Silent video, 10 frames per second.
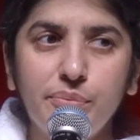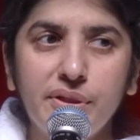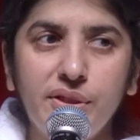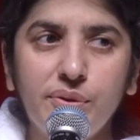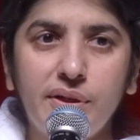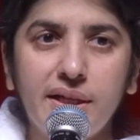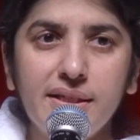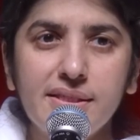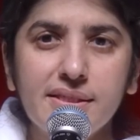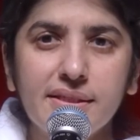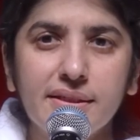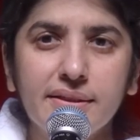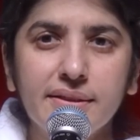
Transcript: open your eyes.